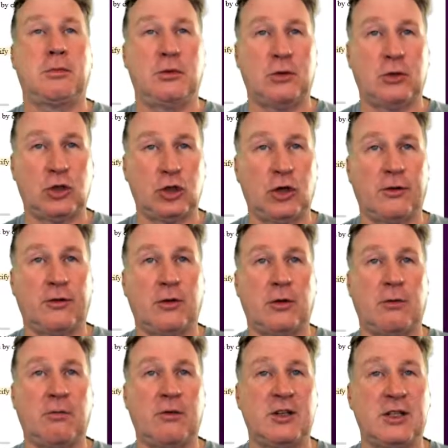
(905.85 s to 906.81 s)
server
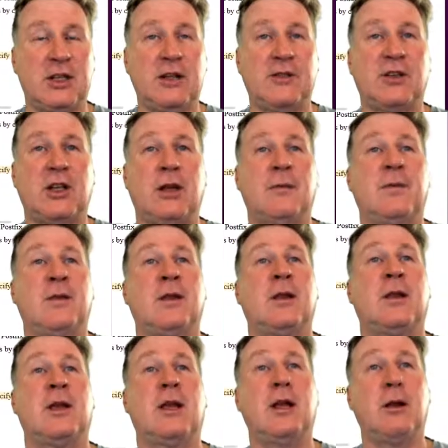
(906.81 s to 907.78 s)
receives it,
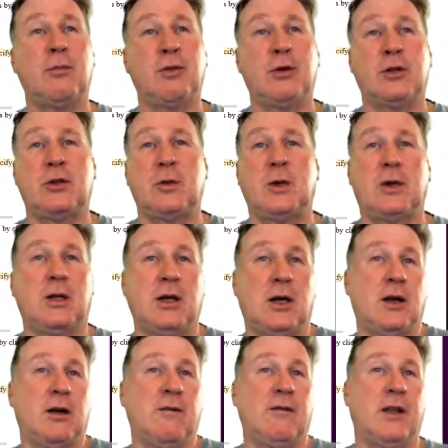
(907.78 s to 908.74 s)
it'll put you in
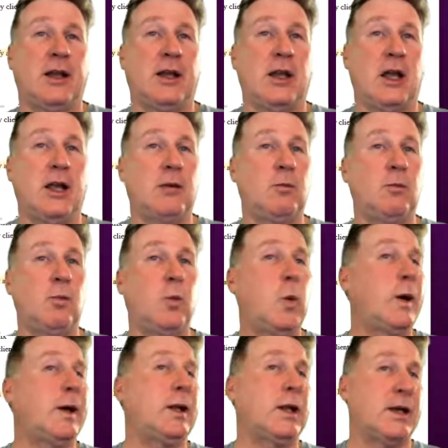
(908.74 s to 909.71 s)
kind of like a
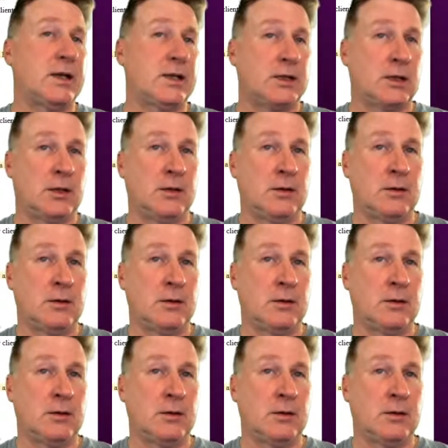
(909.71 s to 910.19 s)
whitelist.